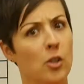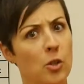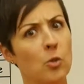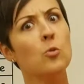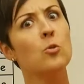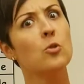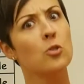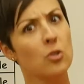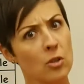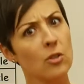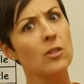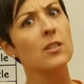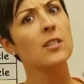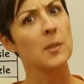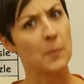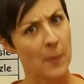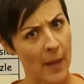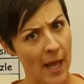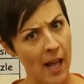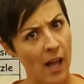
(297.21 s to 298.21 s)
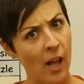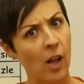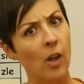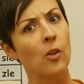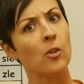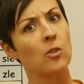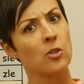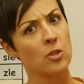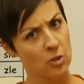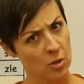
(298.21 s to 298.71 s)
You should
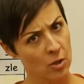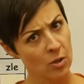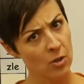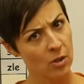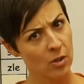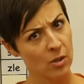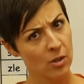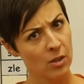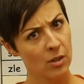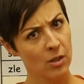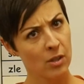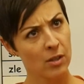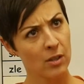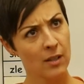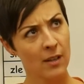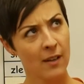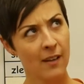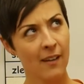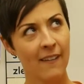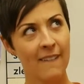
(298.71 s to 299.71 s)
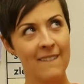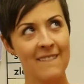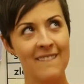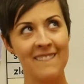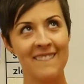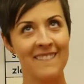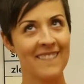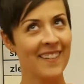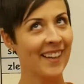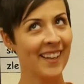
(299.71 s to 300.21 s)
spell should.
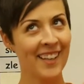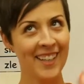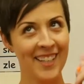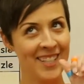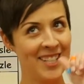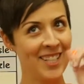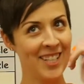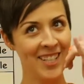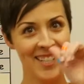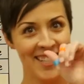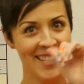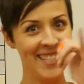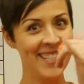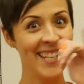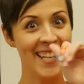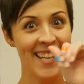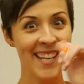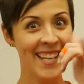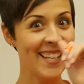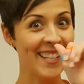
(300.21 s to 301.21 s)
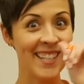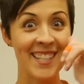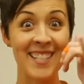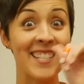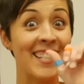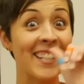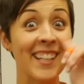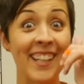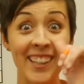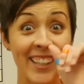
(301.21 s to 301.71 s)
I just did,
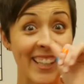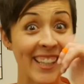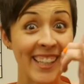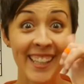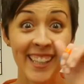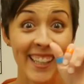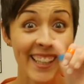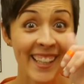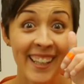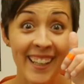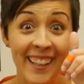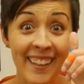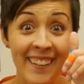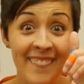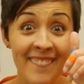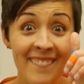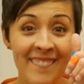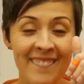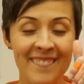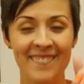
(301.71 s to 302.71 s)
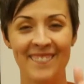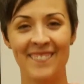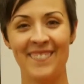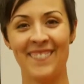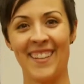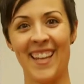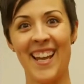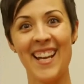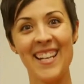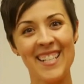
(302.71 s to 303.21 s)
silly.
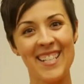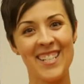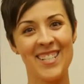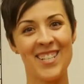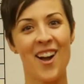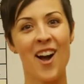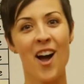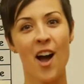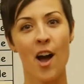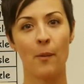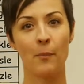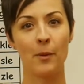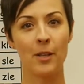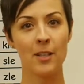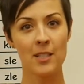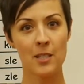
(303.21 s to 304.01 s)
Nice job.